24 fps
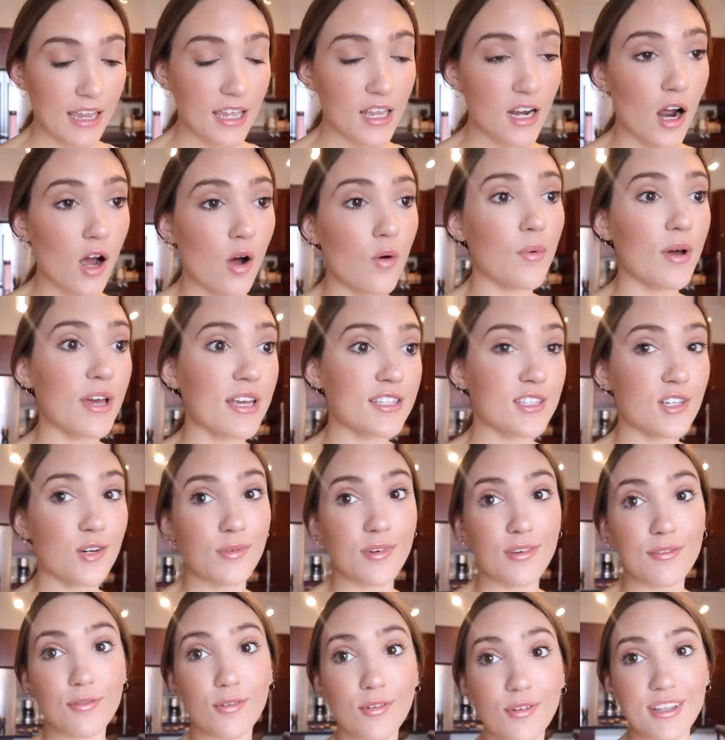I cannot wait till
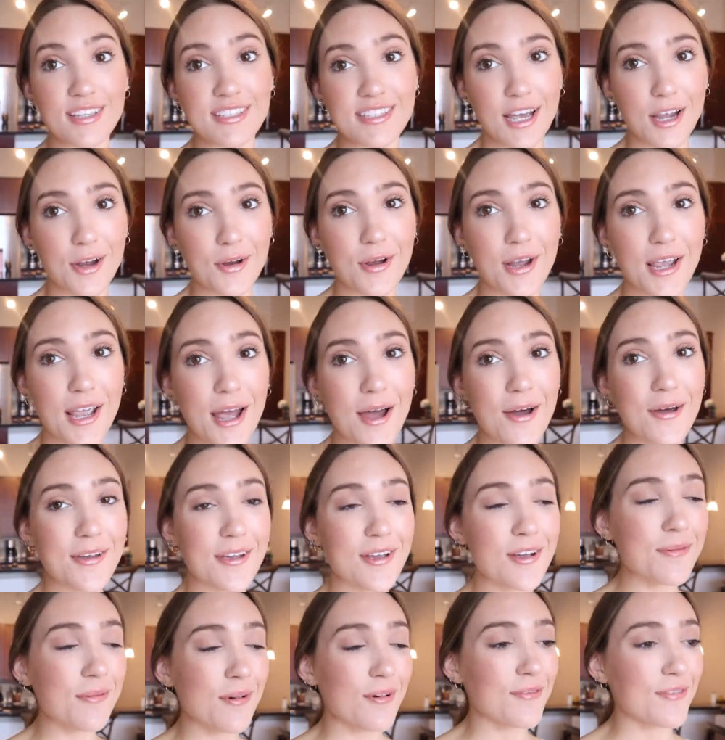we fully decorate out
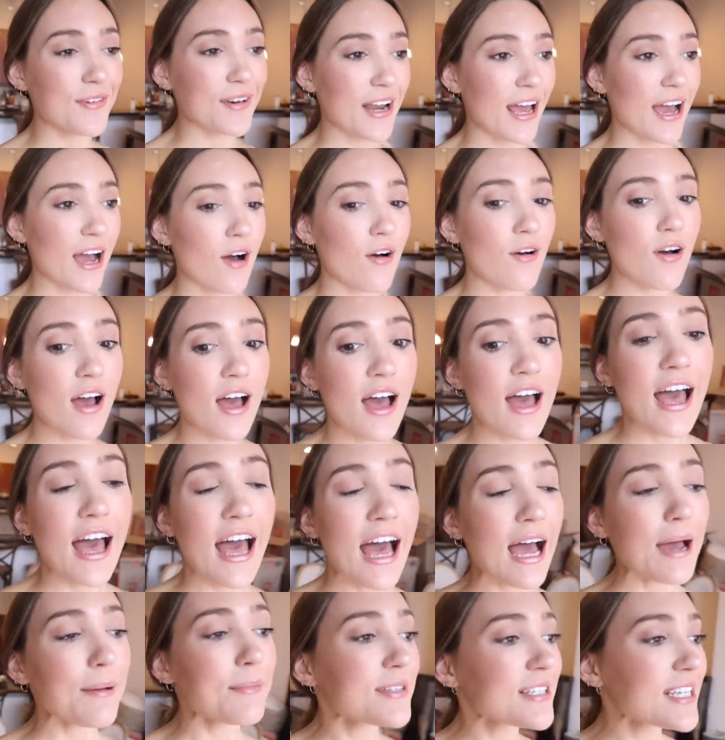here, but for now,
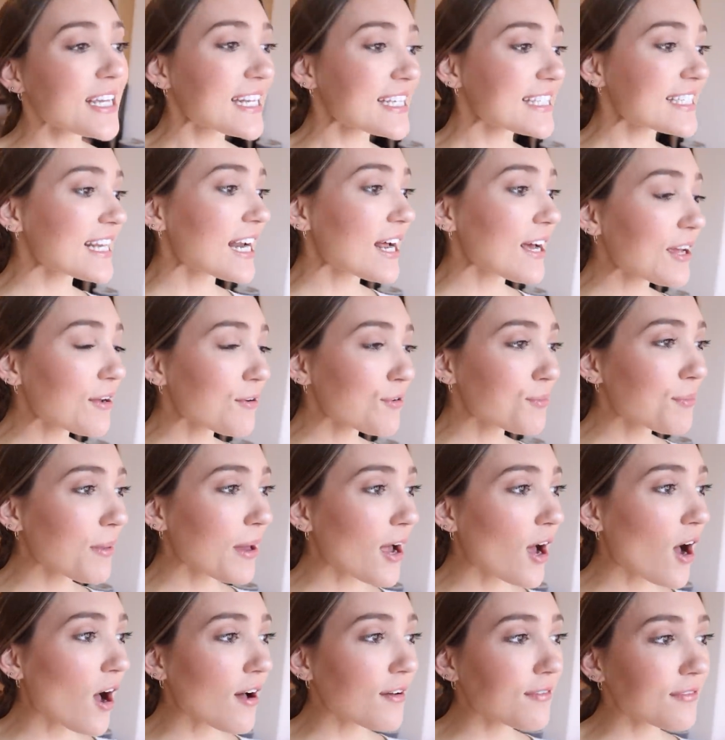I'm just gonna sit out here with my
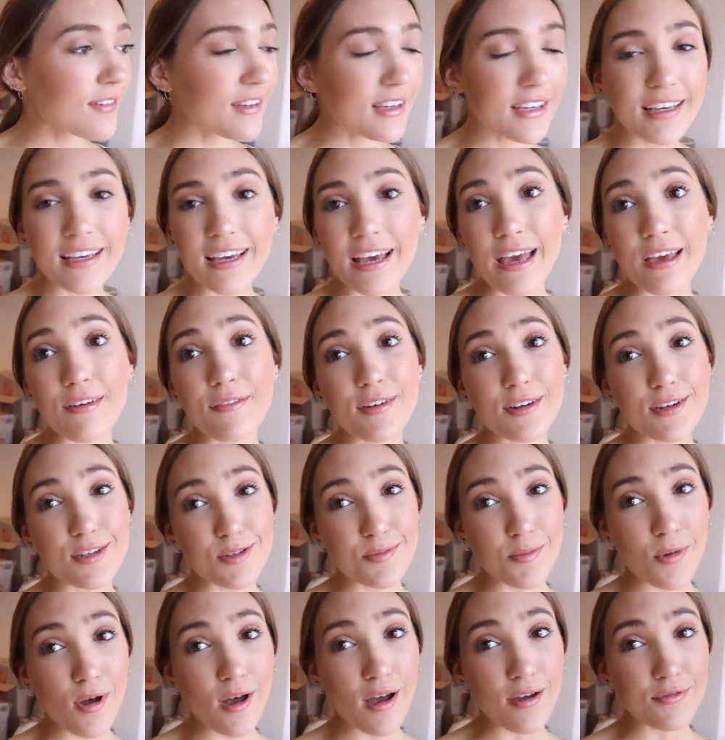coffee, a very
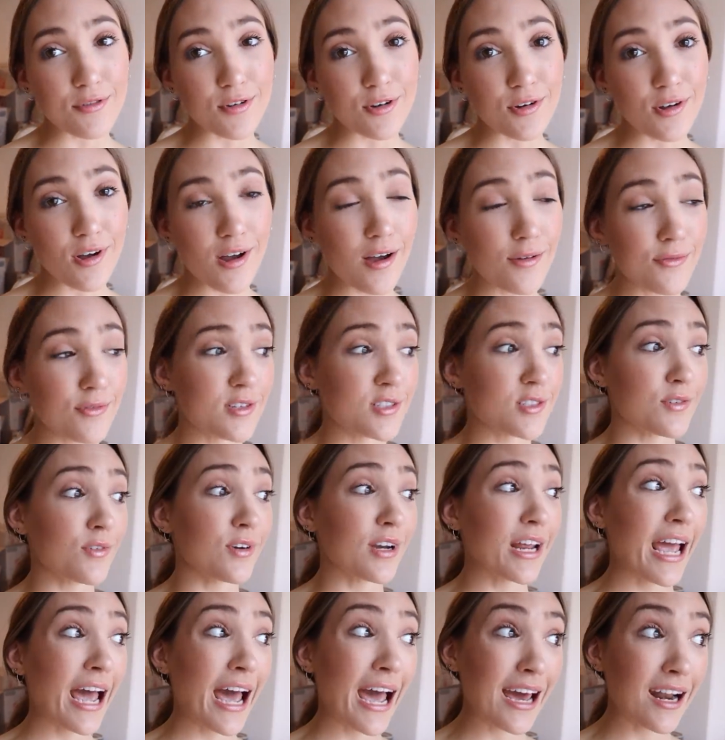small afternoon coffee because I've
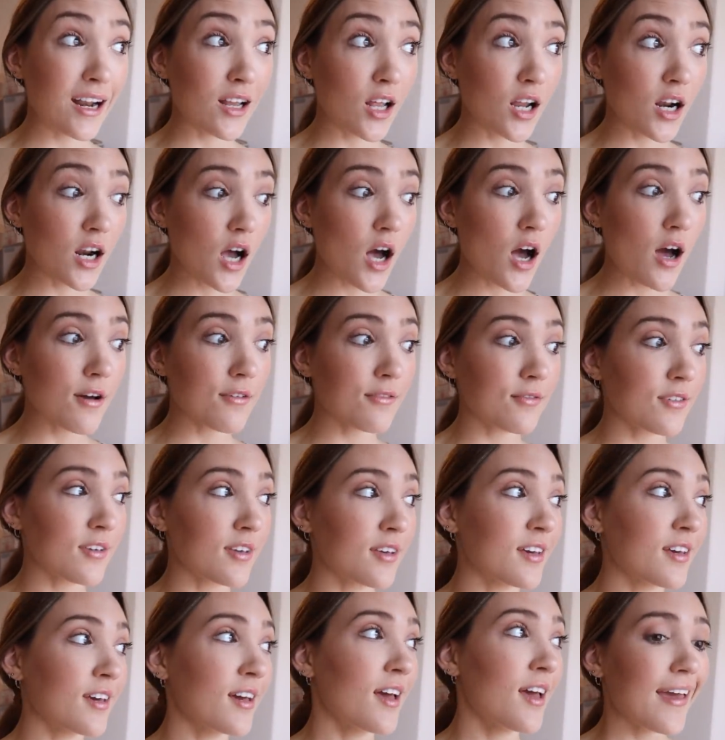already had a lot of
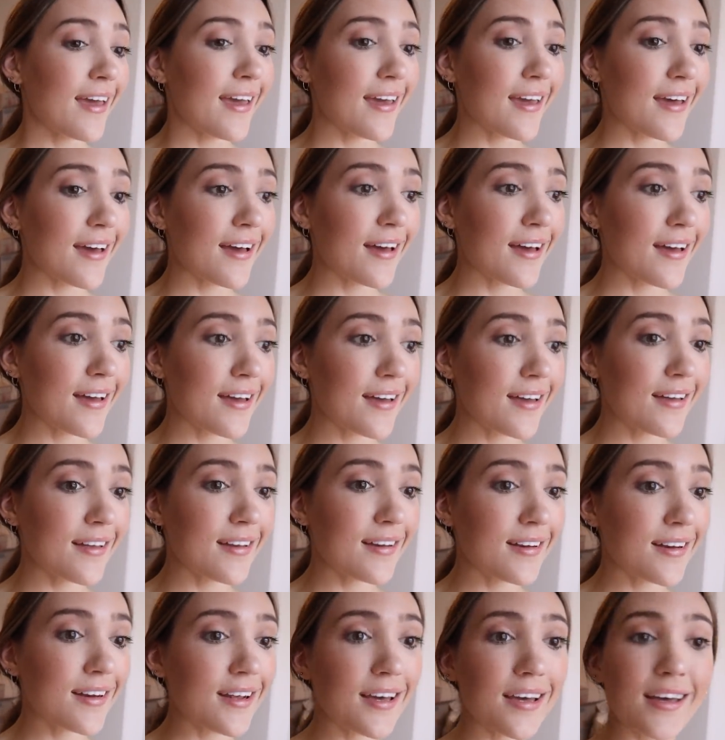coffee,
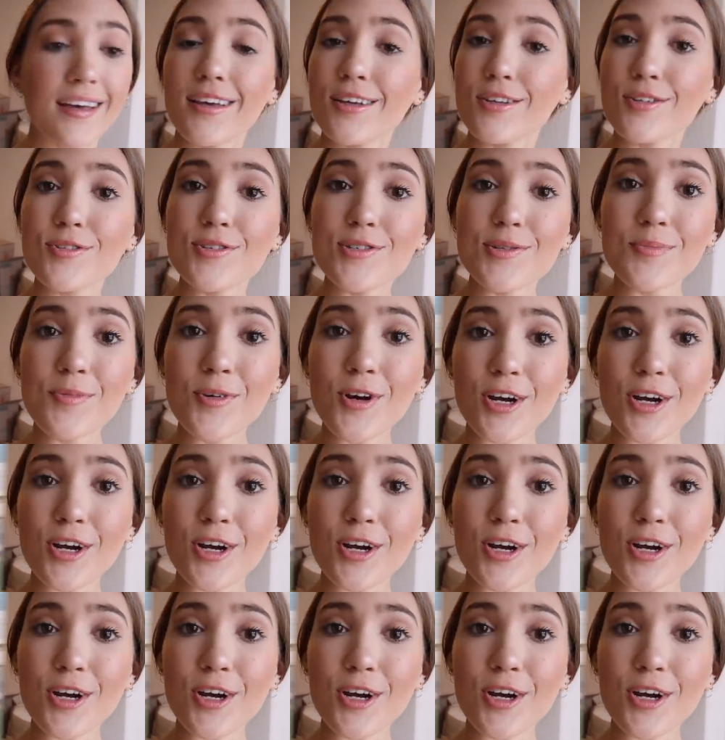and do some